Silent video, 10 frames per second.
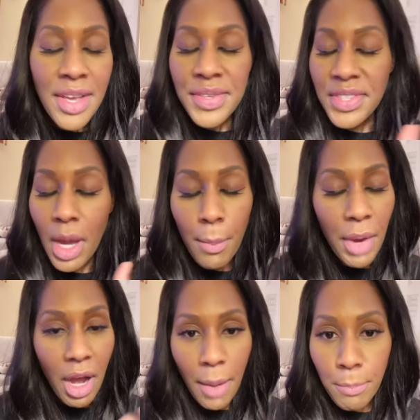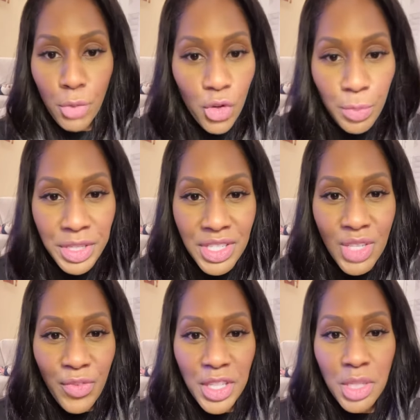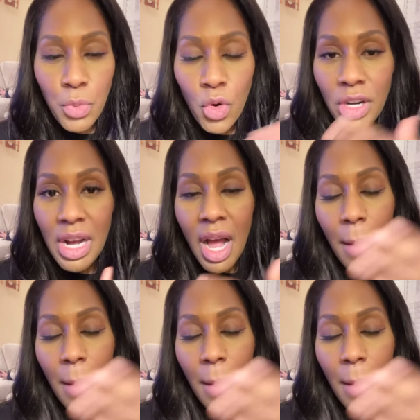Some movement is affected more.